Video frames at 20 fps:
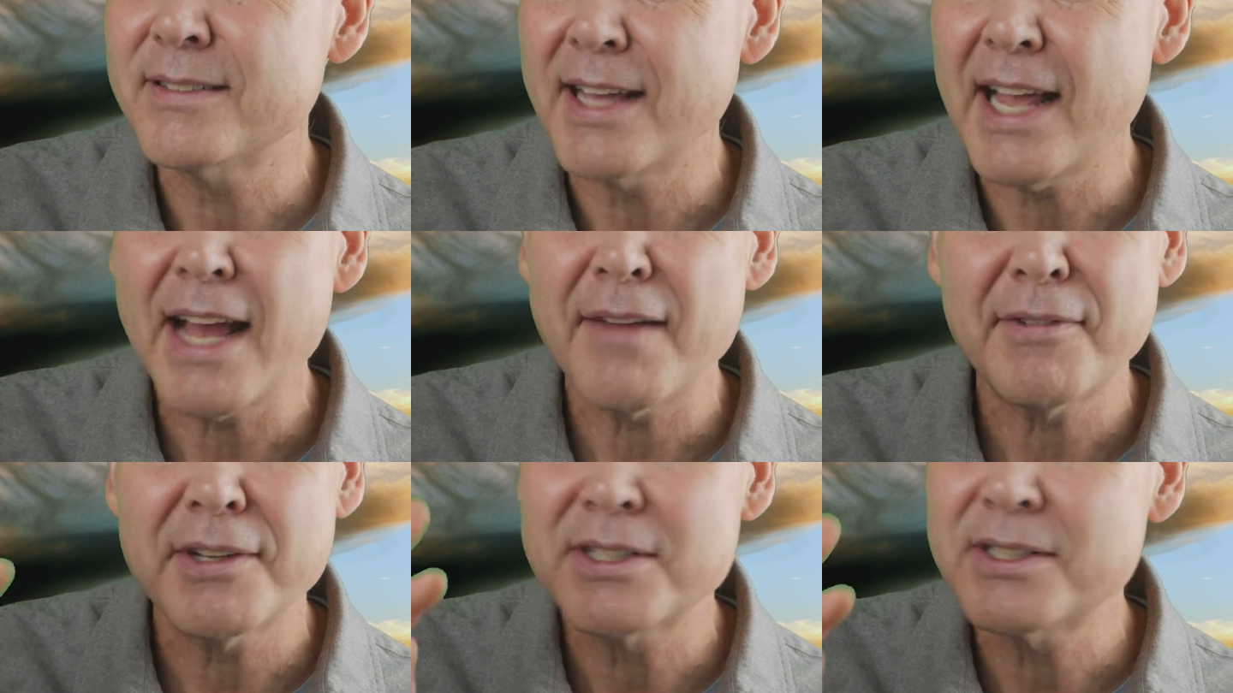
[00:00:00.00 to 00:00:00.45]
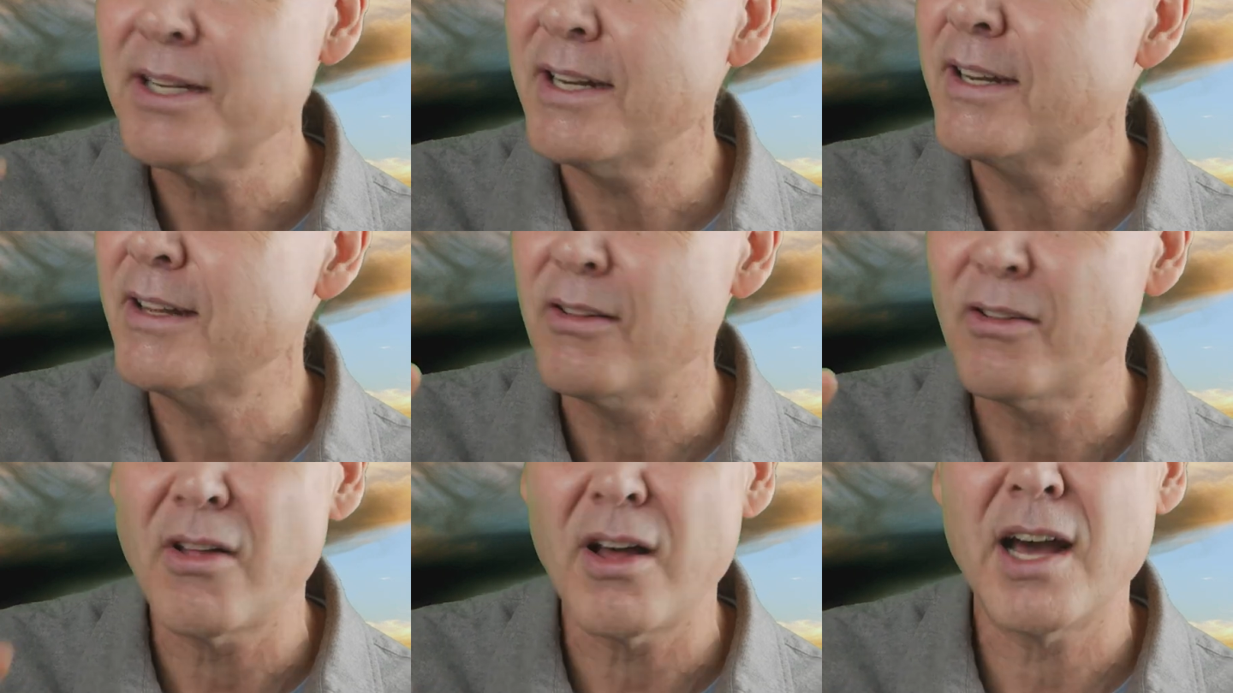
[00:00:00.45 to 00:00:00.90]
they have to study
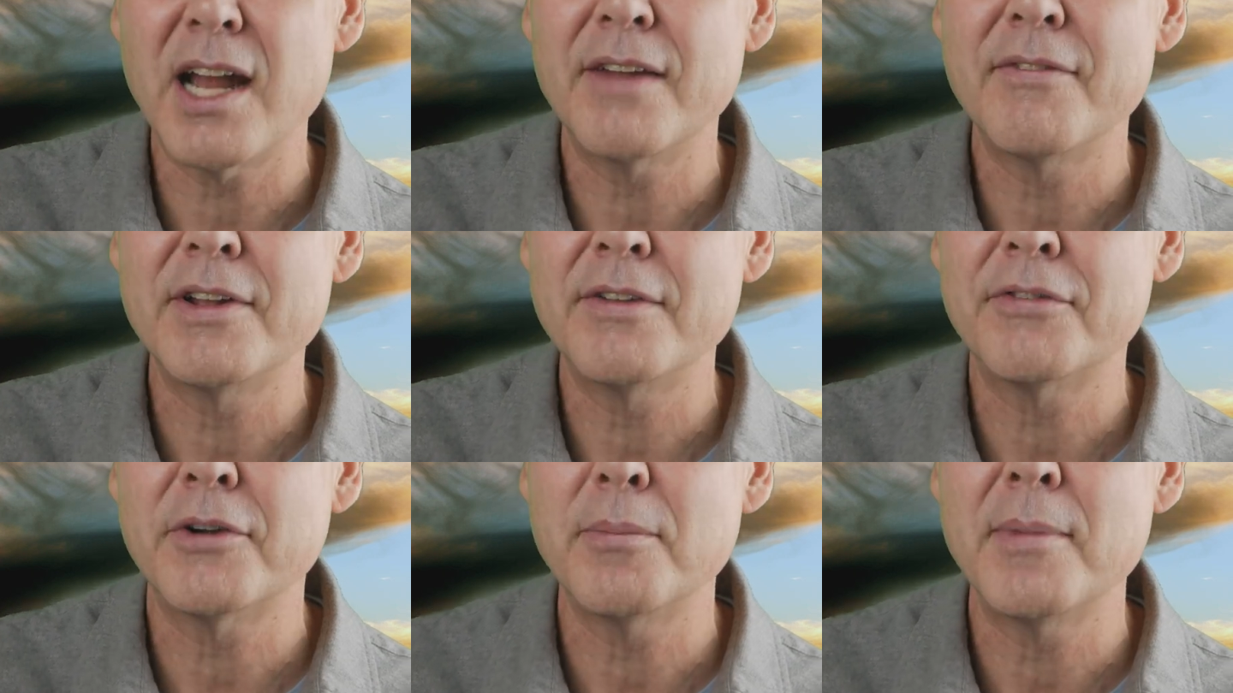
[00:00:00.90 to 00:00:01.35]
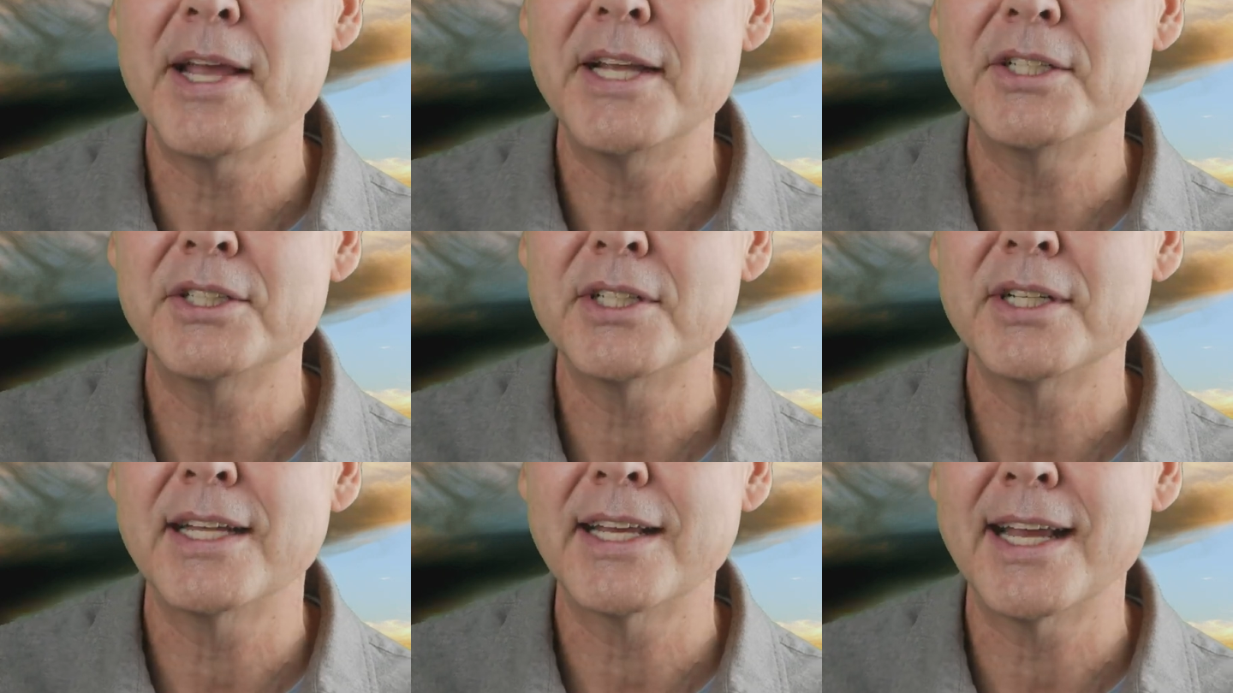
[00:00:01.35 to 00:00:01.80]
a lot of
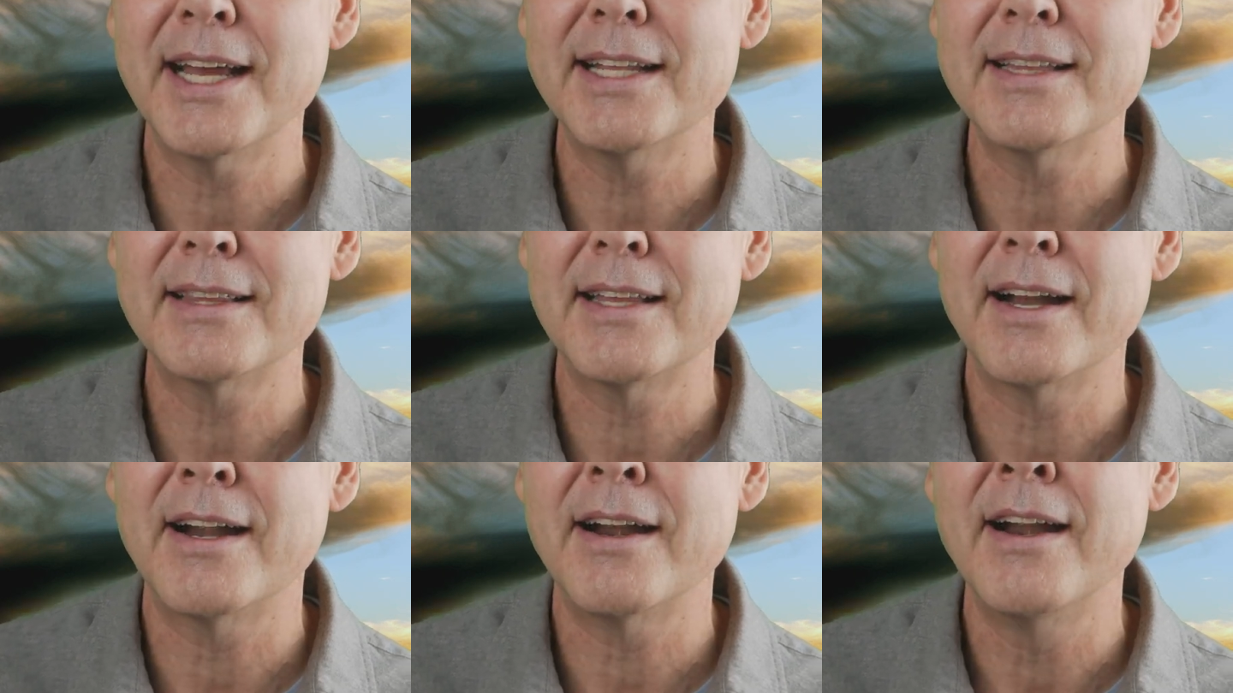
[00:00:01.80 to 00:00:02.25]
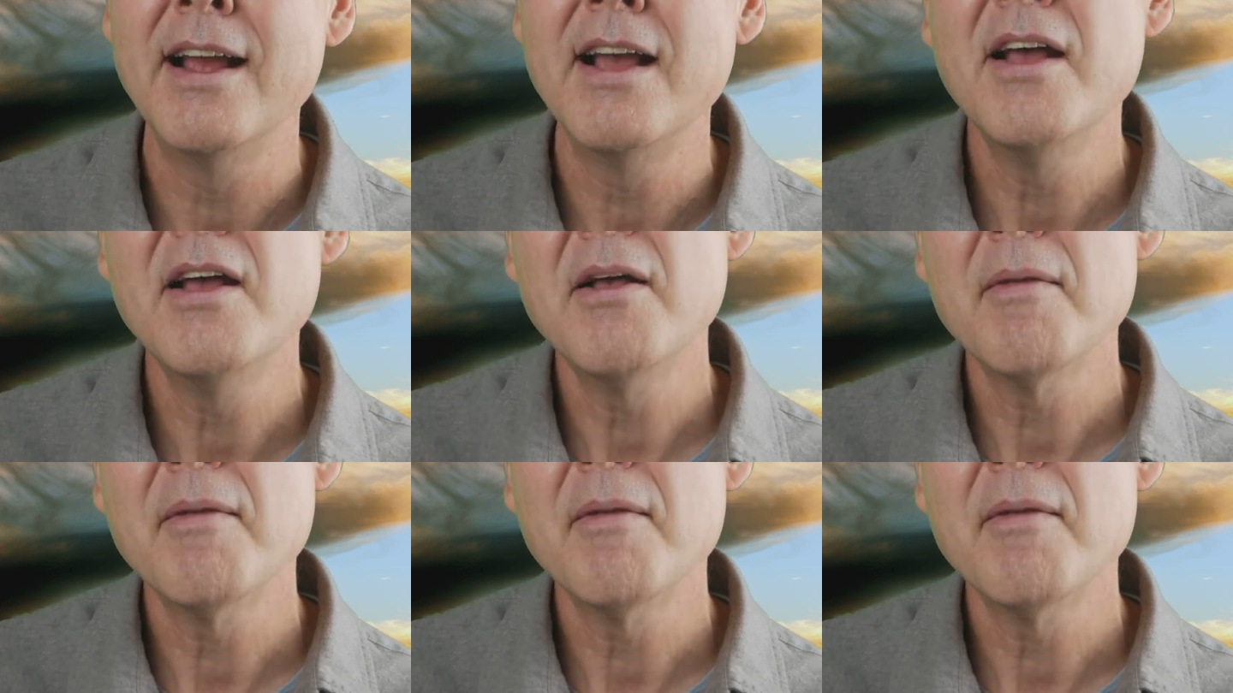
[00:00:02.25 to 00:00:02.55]
information to get there.